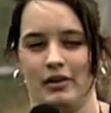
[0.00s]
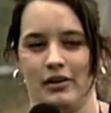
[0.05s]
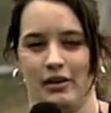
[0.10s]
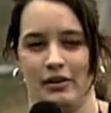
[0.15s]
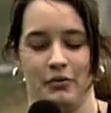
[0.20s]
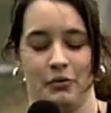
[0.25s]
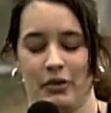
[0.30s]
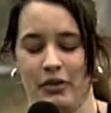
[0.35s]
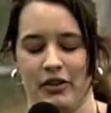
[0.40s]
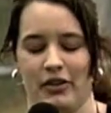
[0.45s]

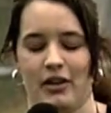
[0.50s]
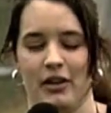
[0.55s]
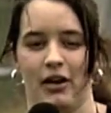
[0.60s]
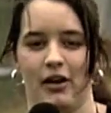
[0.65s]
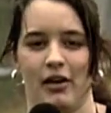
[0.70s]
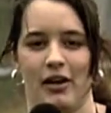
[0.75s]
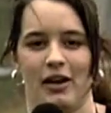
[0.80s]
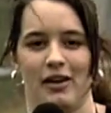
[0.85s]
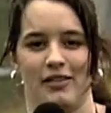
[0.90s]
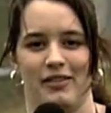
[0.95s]
with
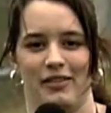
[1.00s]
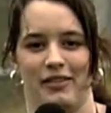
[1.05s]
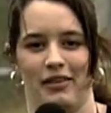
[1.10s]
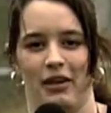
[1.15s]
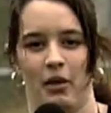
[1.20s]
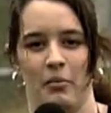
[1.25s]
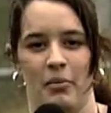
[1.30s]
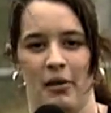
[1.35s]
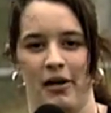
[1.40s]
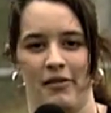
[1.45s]
ERAs
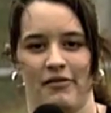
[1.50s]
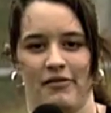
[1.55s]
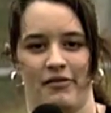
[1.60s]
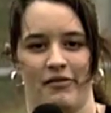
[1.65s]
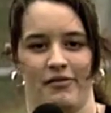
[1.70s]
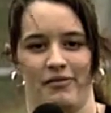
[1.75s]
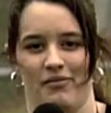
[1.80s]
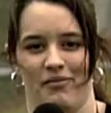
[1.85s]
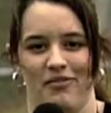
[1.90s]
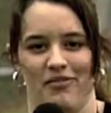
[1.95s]
above
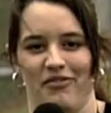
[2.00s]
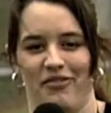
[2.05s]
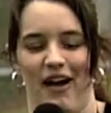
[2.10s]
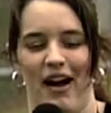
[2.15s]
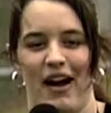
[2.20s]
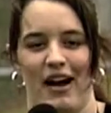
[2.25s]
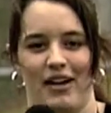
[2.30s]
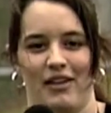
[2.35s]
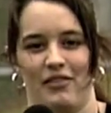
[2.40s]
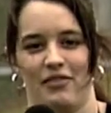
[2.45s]

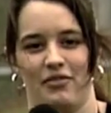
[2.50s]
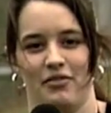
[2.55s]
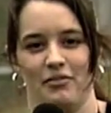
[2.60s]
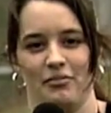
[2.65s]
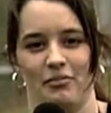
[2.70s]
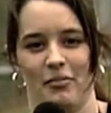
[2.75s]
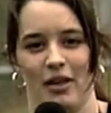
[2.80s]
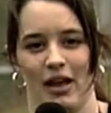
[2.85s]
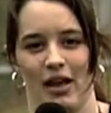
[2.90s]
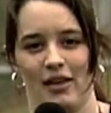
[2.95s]
5
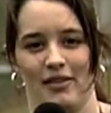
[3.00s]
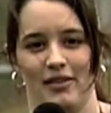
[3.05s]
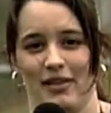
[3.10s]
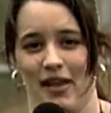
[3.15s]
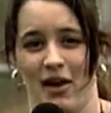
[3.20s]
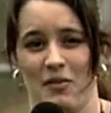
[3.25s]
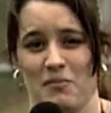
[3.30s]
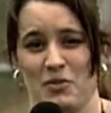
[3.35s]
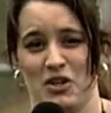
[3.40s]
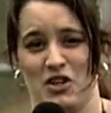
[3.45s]
and
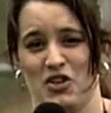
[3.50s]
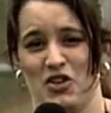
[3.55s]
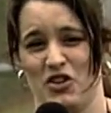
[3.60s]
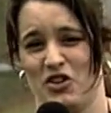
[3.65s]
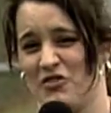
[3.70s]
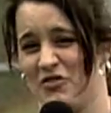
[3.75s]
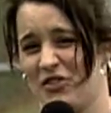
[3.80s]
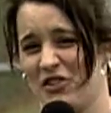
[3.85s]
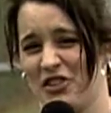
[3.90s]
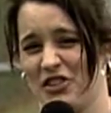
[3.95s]
that be good
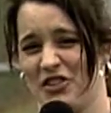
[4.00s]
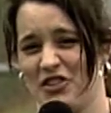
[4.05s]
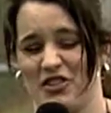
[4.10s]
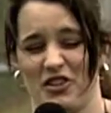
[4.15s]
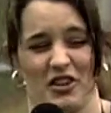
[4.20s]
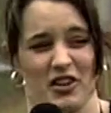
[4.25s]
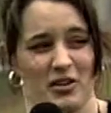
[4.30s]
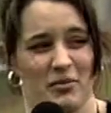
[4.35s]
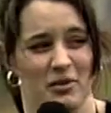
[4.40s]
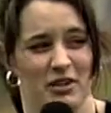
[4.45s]
for your
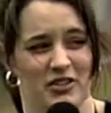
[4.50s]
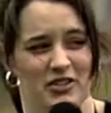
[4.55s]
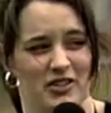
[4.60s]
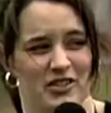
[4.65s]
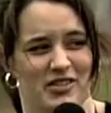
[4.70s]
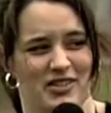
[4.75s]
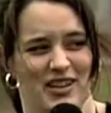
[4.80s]
starting pitchers.